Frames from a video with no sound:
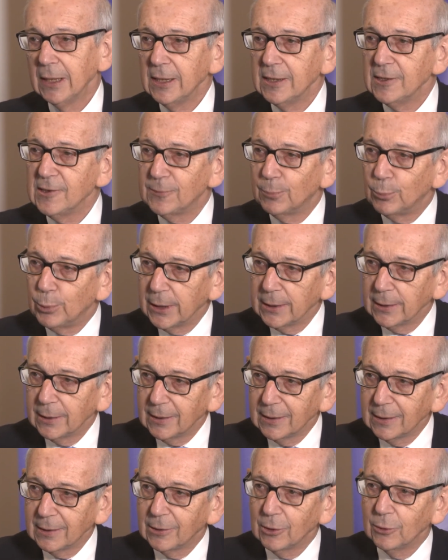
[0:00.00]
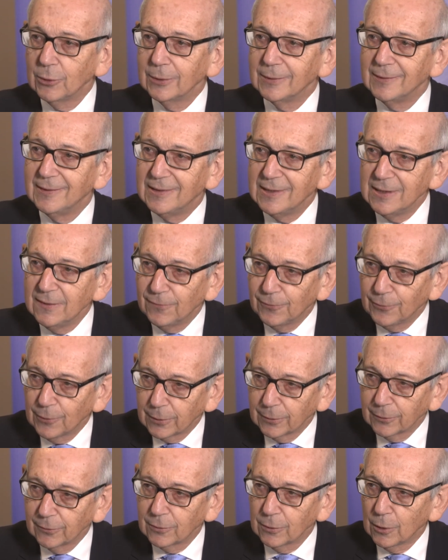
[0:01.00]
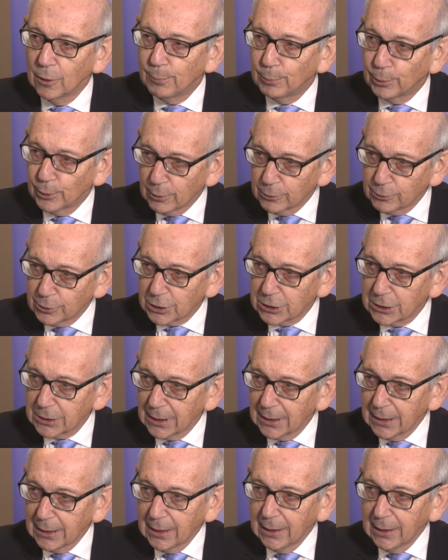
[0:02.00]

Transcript: is bringing a different approach,